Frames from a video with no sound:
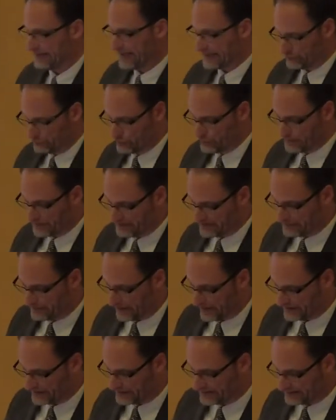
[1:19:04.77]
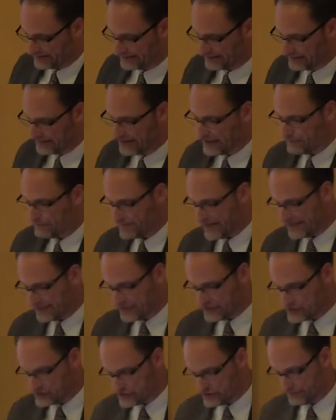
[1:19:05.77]
like Reuben Spartus,
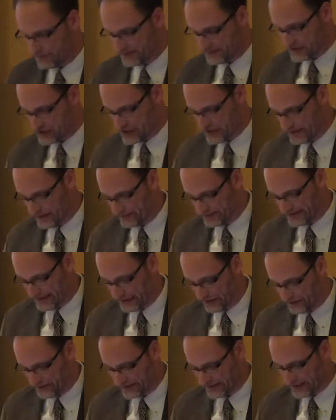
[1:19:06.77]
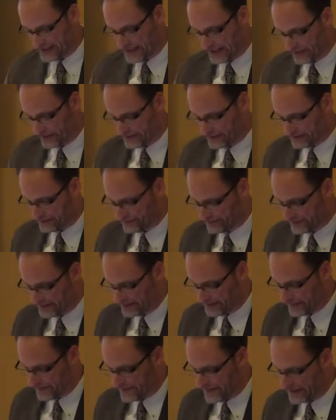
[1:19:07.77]
managed to position themselves in a narrative
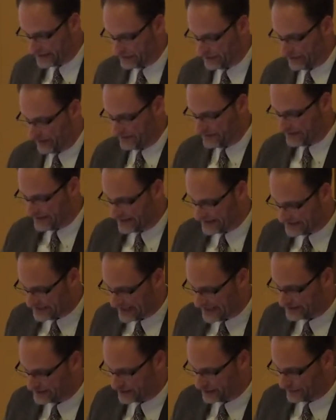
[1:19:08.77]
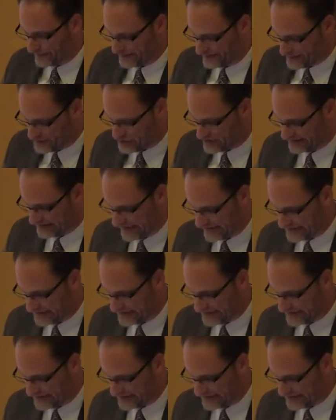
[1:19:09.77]
that could authenticate their religious